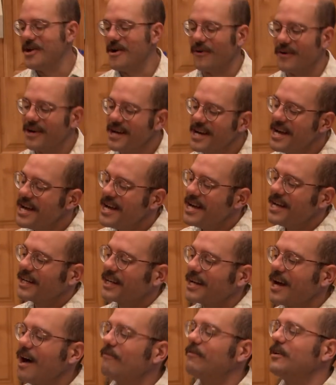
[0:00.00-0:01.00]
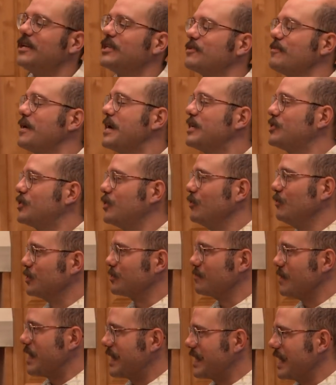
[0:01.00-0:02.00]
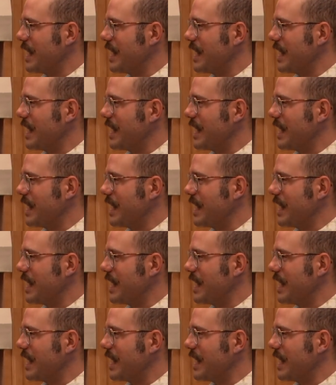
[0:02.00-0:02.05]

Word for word: No. Confidence Man 2 is my